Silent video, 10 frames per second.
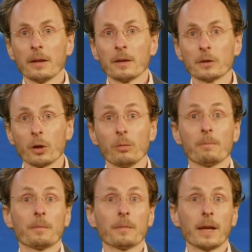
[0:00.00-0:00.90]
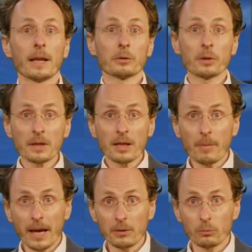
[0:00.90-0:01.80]
So, electricity
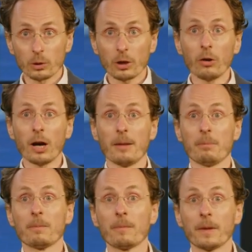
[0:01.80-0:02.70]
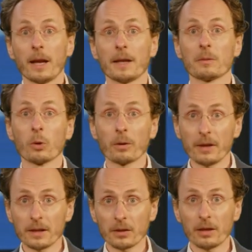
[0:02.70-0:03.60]
demand will go up as more
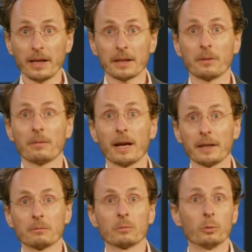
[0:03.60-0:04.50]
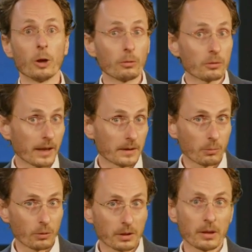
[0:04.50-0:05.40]
things are electrified: road
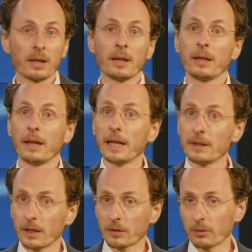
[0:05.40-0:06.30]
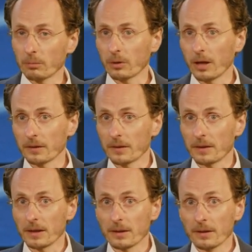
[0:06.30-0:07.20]
transport, industrial
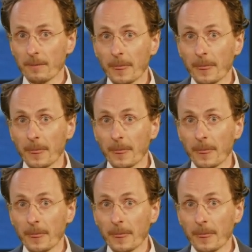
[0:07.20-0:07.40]
processes.